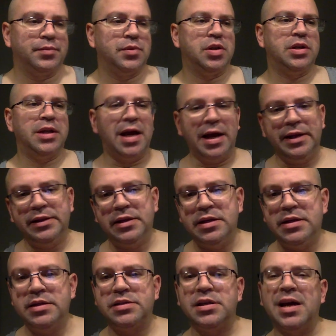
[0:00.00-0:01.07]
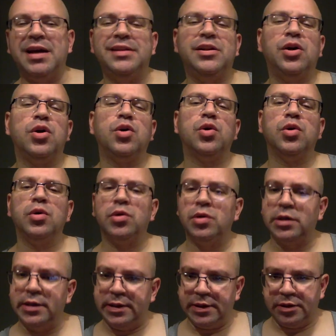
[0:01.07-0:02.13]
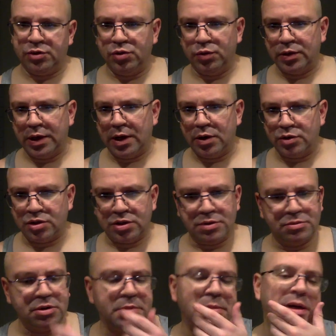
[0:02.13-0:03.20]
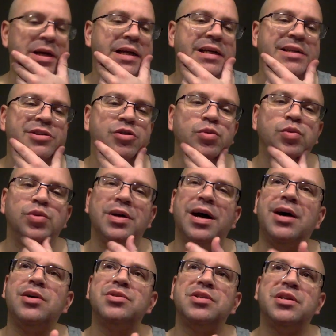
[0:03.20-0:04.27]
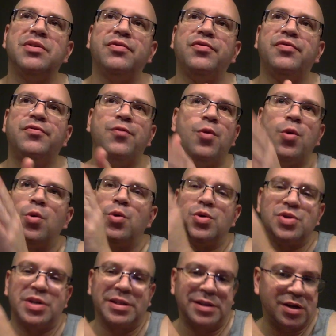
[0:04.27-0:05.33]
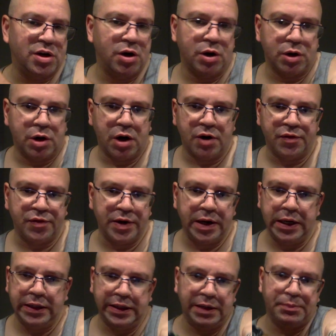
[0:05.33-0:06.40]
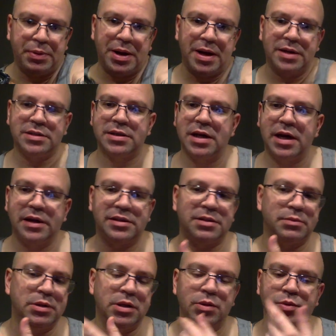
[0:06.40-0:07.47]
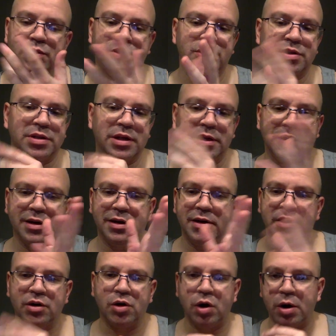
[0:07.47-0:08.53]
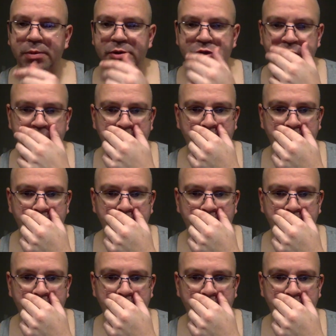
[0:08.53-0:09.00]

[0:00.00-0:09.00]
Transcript: the 90s, and the early 2000s. I'm talking about like 2004 is like the cutoff. Anything past that to me was just like uh, garbage.